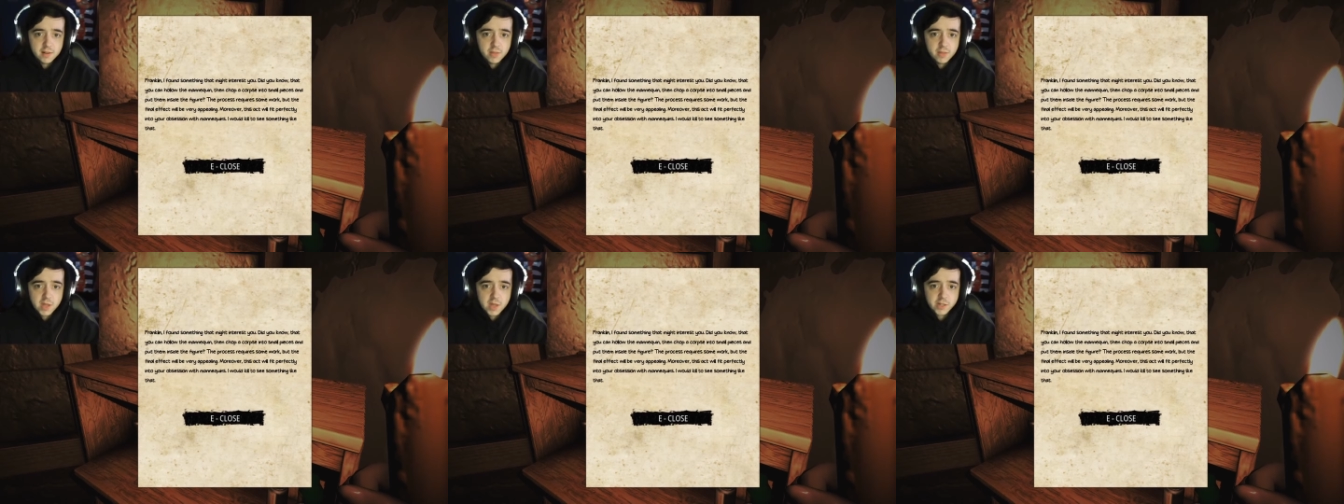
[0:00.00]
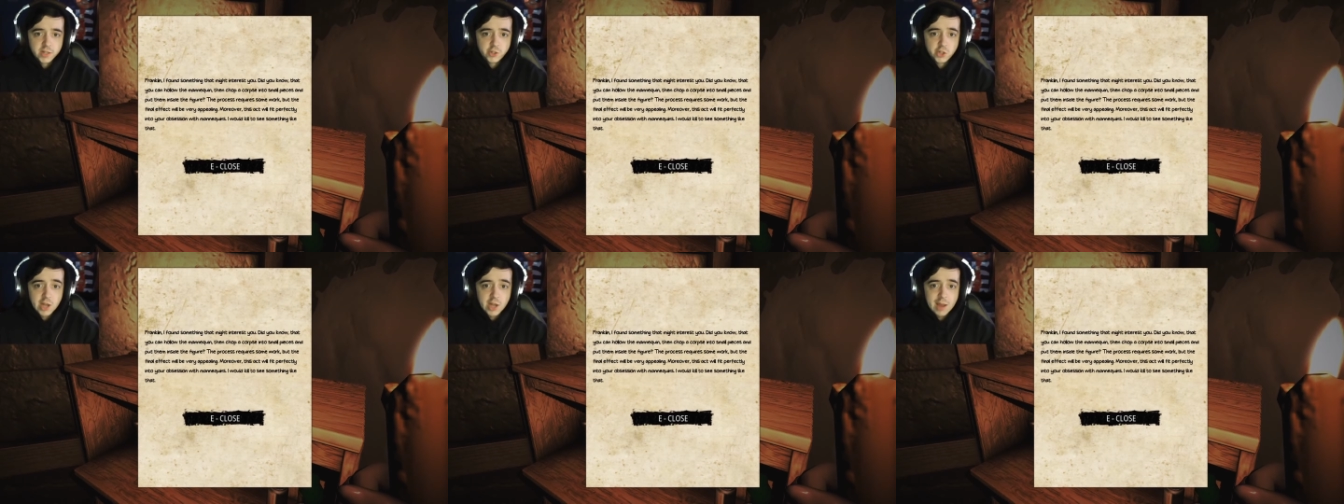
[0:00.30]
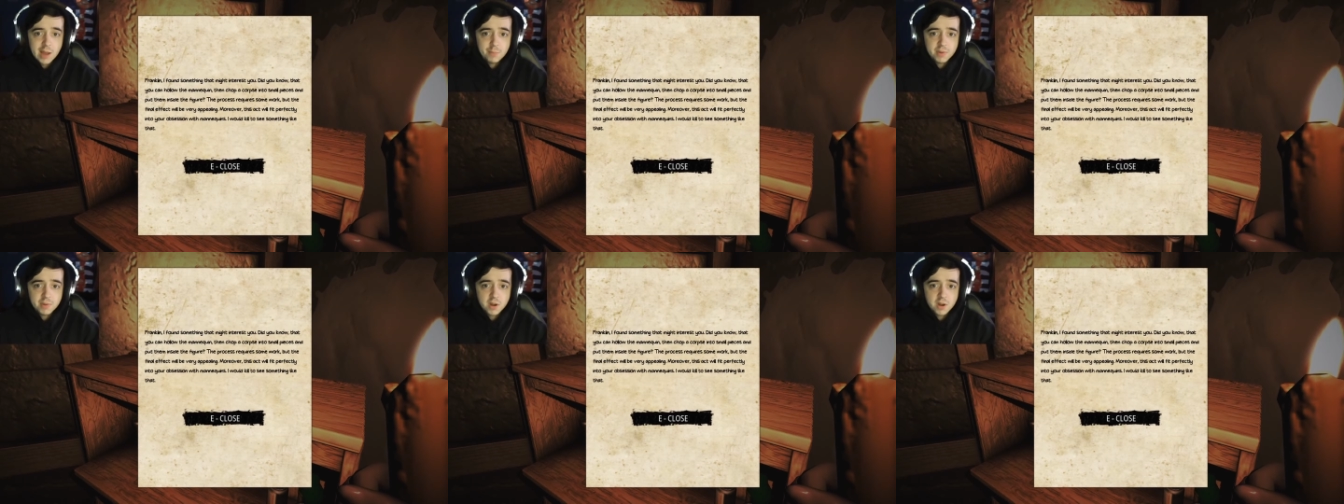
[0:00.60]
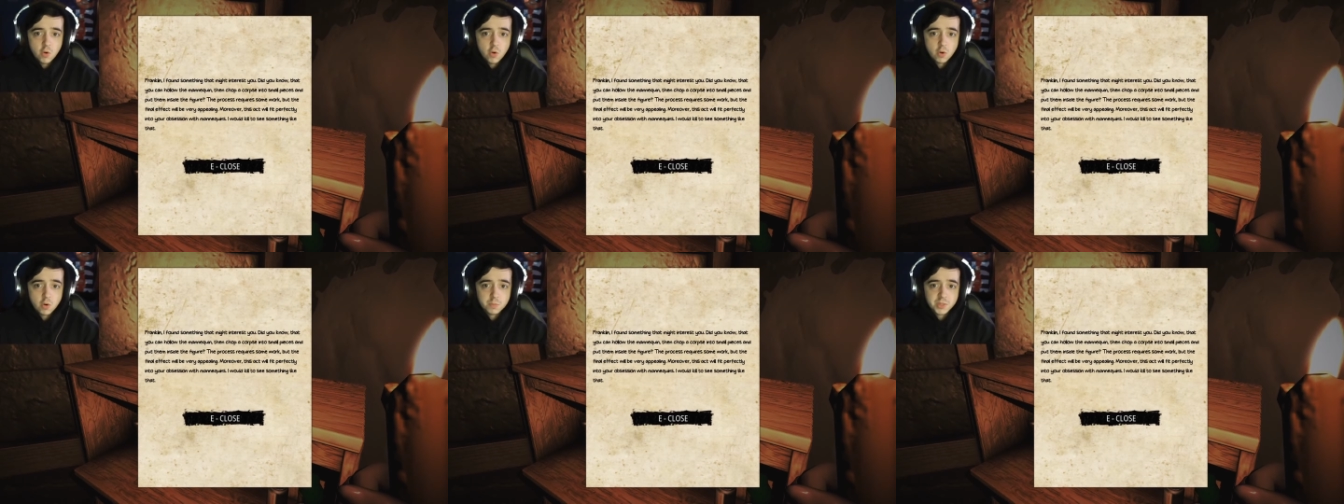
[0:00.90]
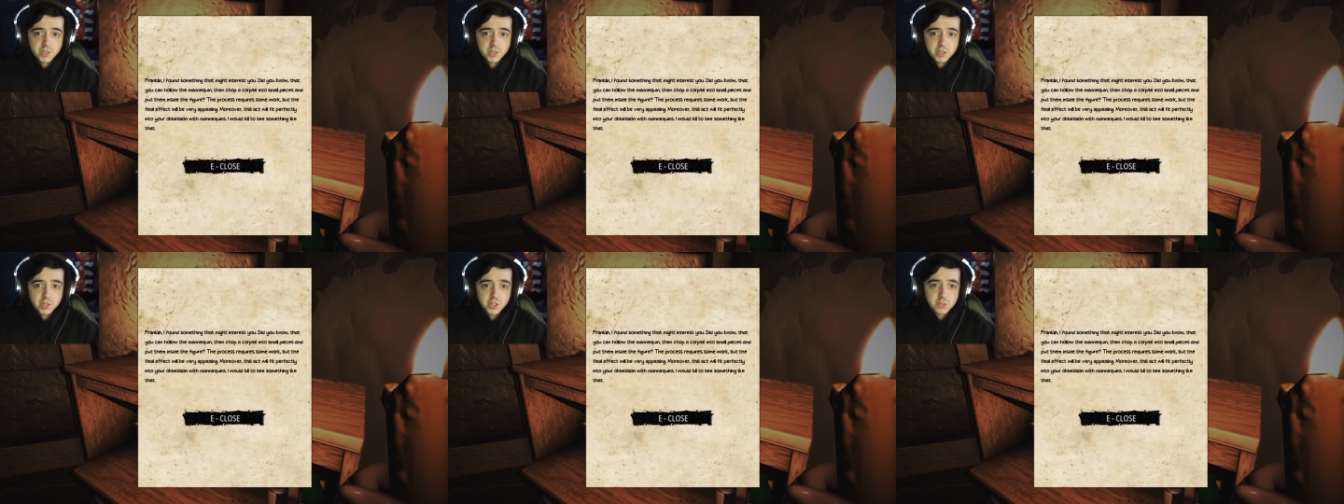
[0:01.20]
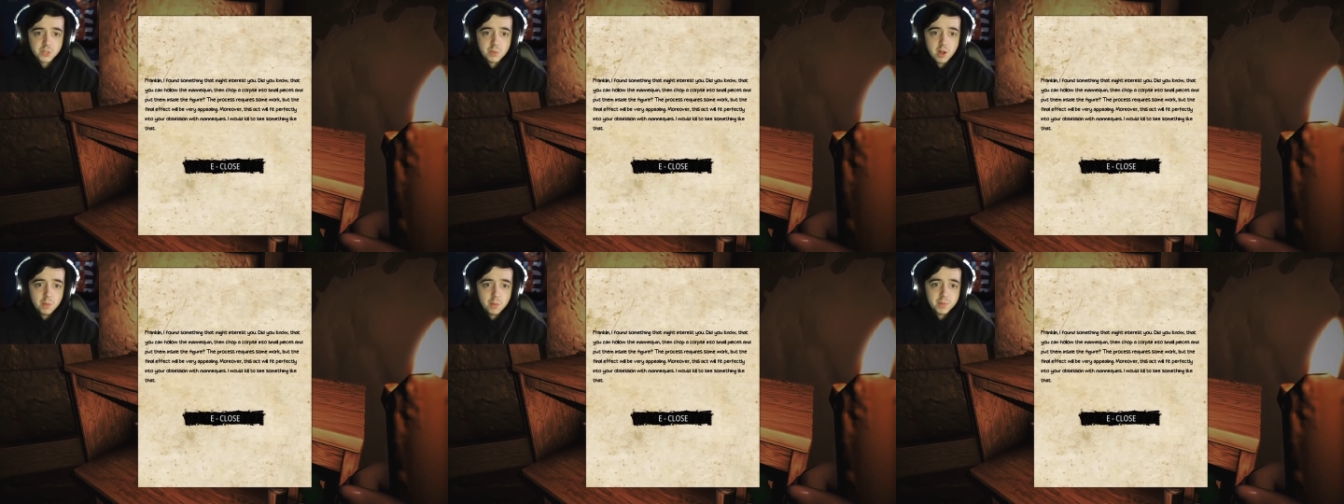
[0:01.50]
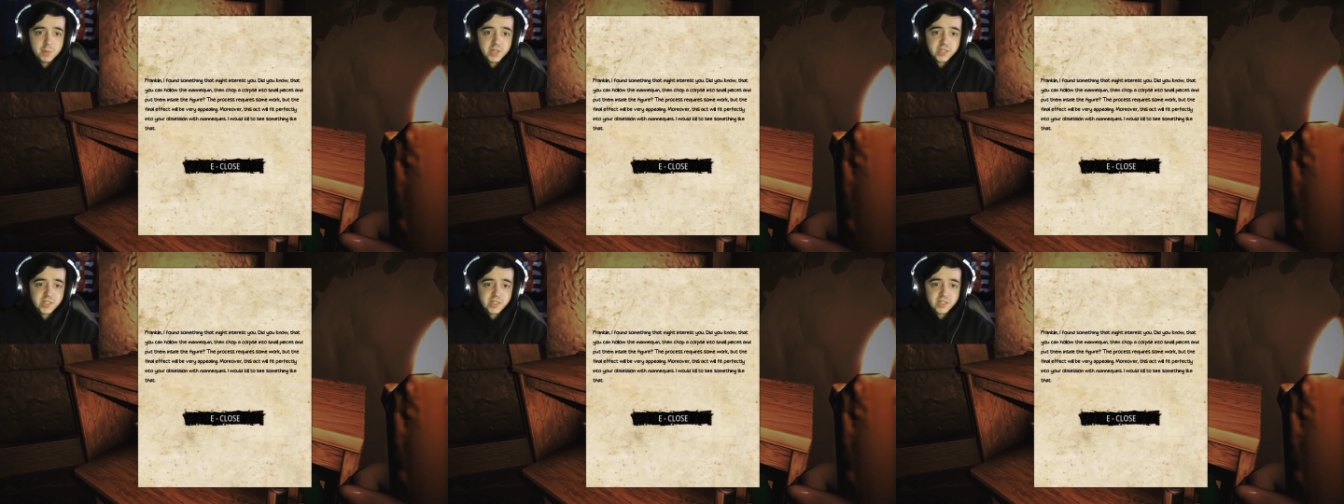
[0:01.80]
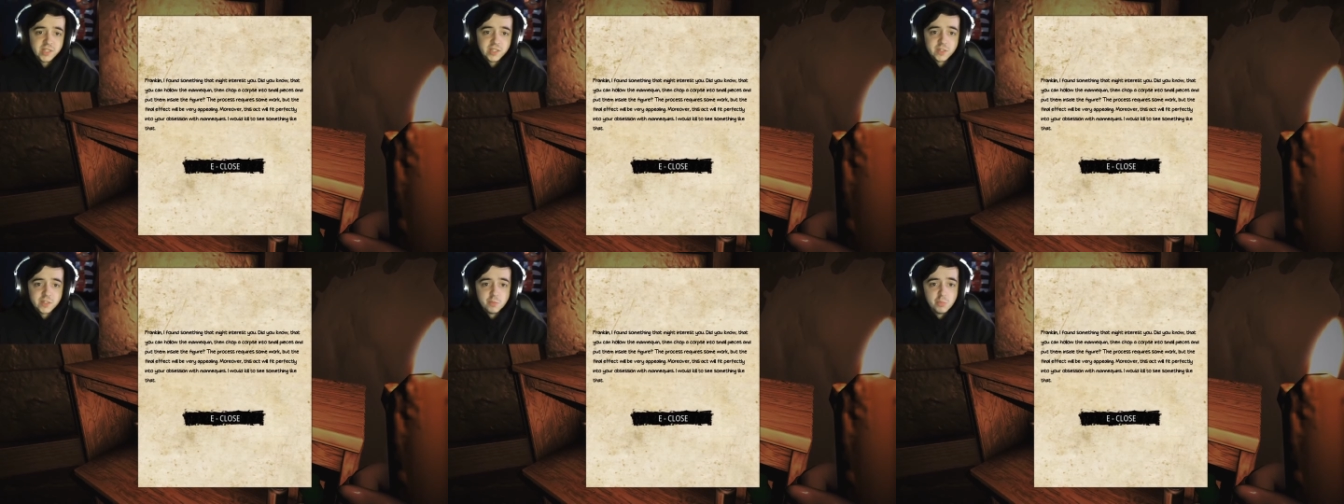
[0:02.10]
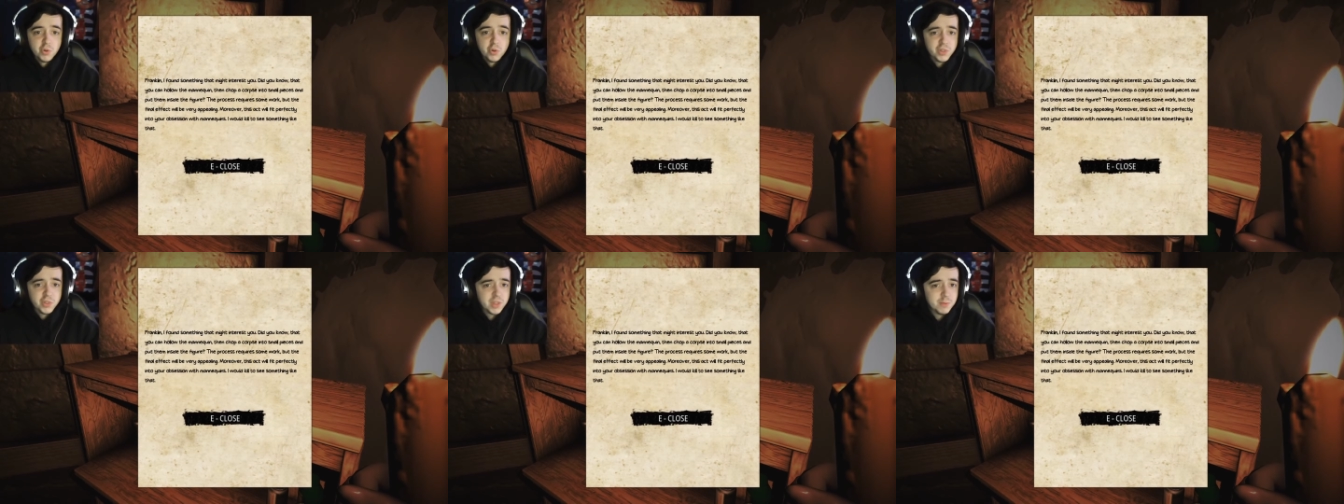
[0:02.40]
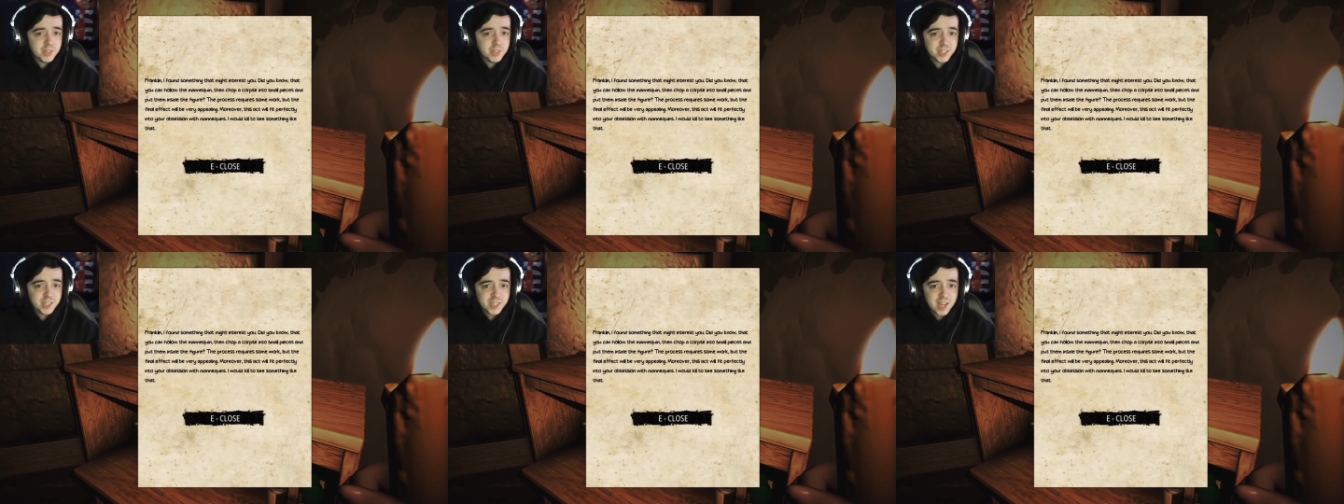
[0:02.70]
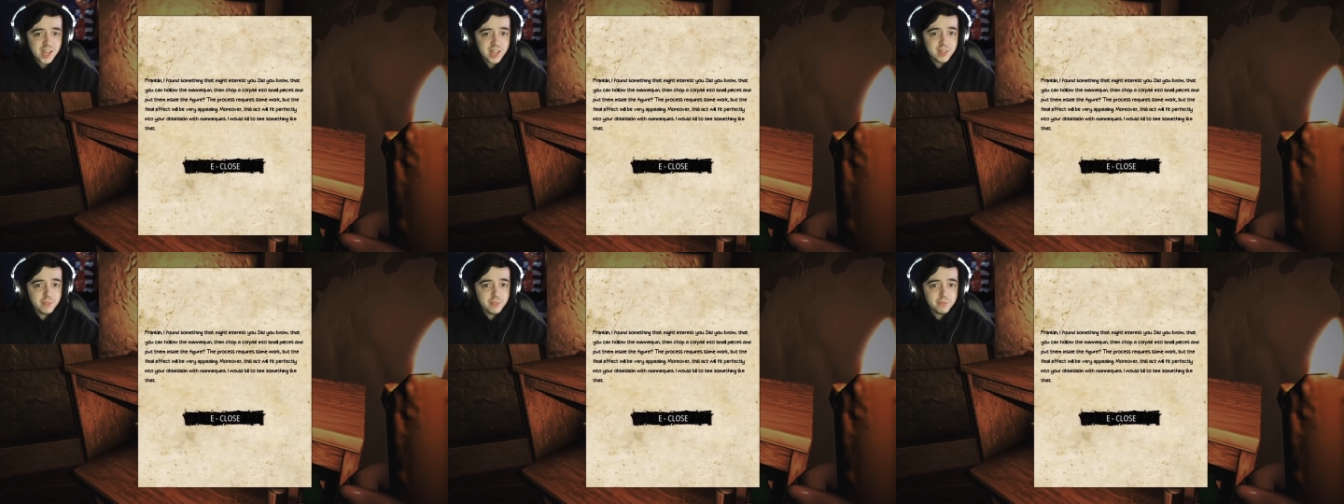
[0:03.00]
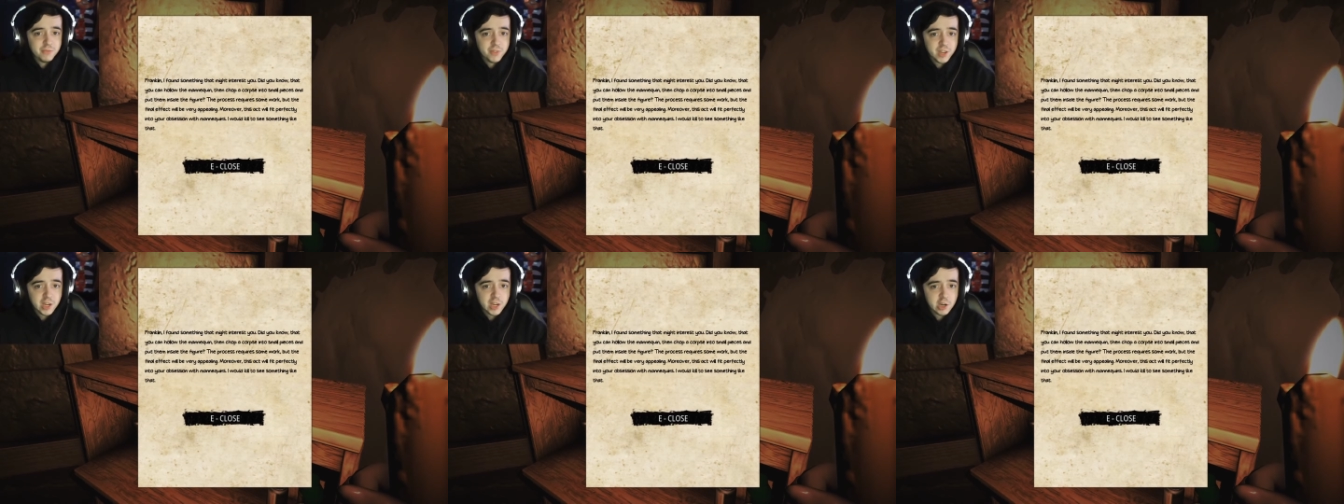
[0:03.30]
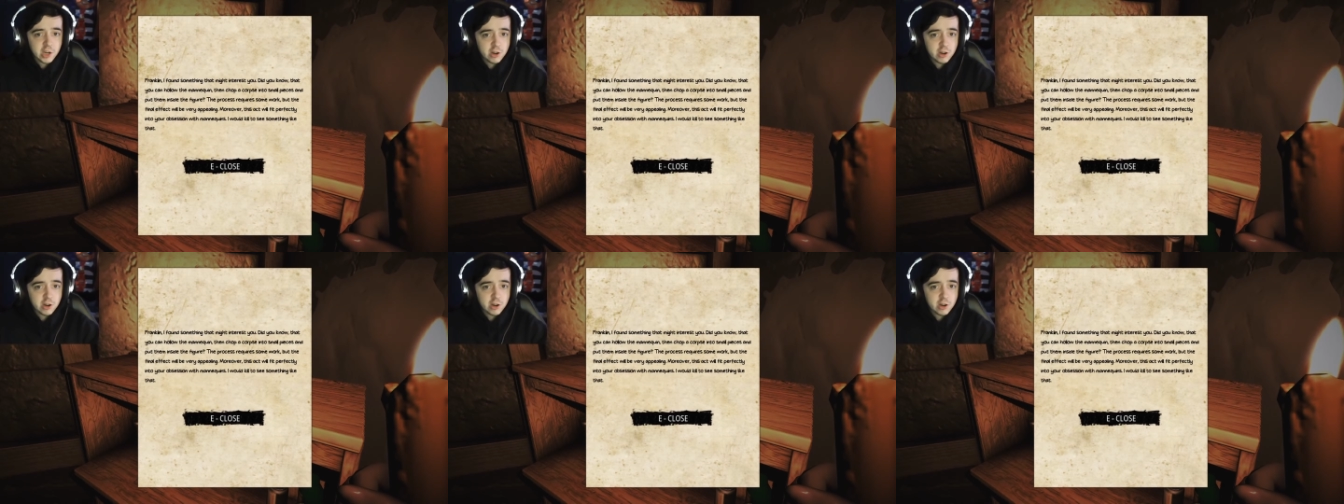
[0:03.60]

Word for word: then chop a corpse into small pieces and put them inside the figure?